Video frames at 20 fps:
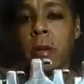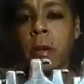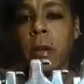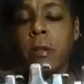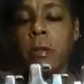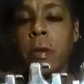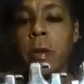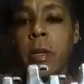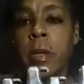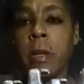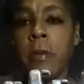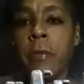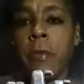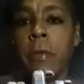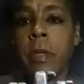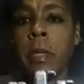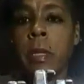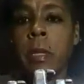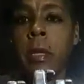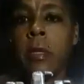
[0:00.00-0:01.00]
Sorry, trying to get in
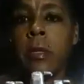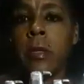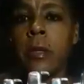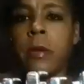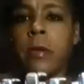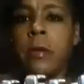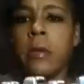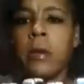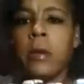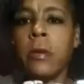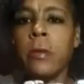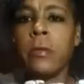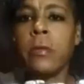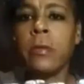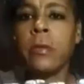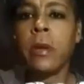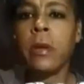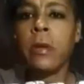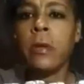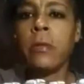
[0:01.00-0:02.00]
front of the lens here. No,
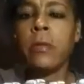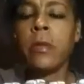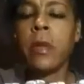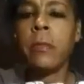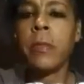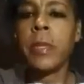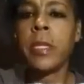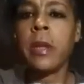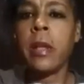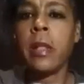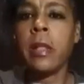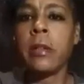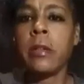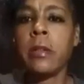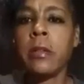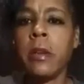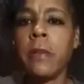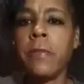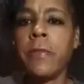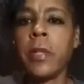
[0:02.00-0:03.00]
that
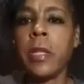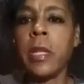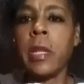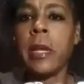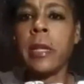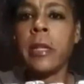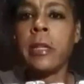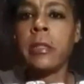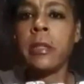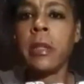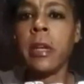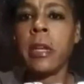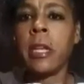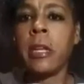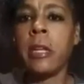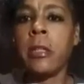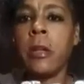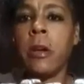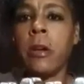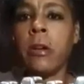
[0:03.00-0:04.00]
metallic stuff in the light is not
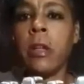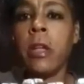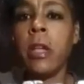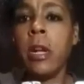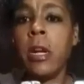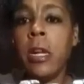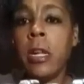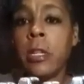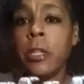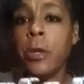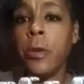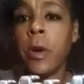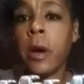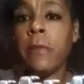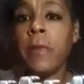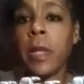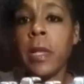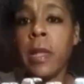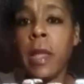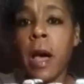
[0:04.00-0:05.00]
getting along. You
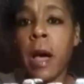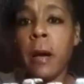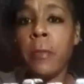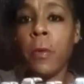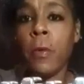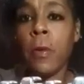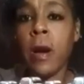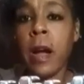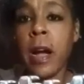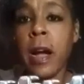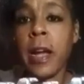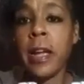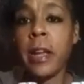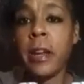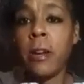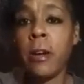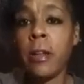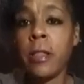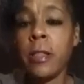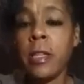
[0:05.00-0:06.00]
have a lot more
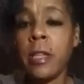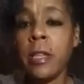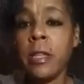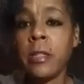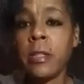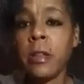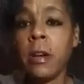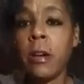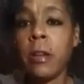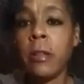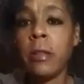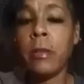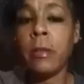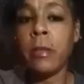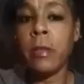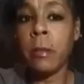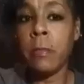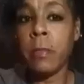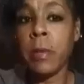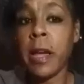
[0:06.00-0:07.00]
height on these, on
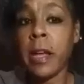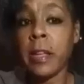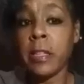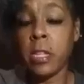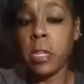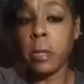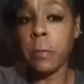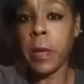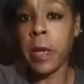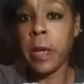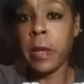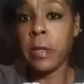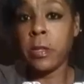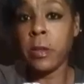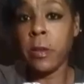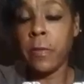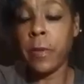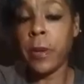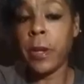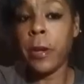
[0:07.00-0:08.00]
the plastic
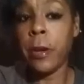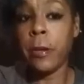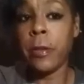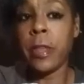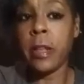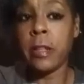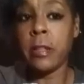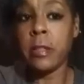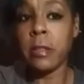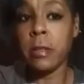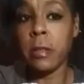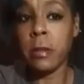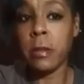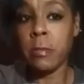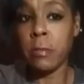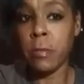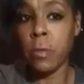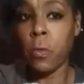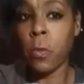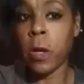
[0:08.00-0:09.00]
pegs over here. That's
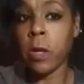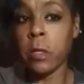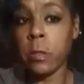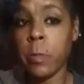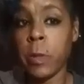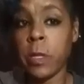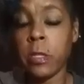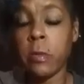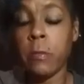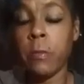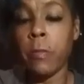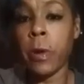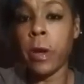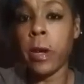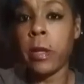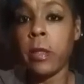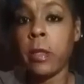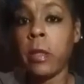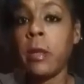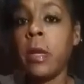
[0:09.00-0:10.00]
the more expensive
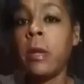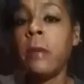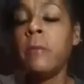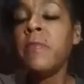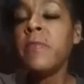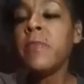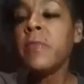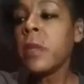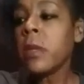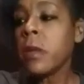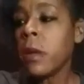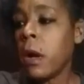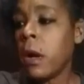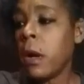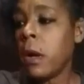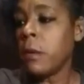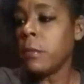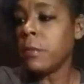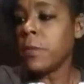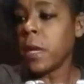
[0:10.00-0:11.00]
brand.
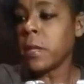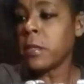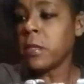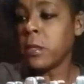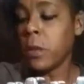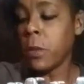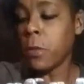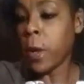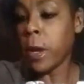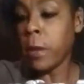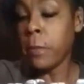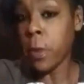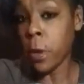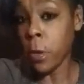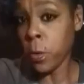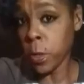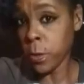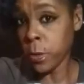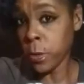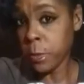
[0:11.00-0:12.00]
That's the
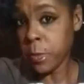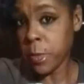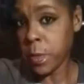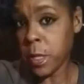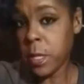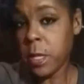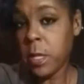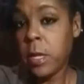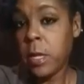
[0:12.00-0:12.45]
Rainbow Loom.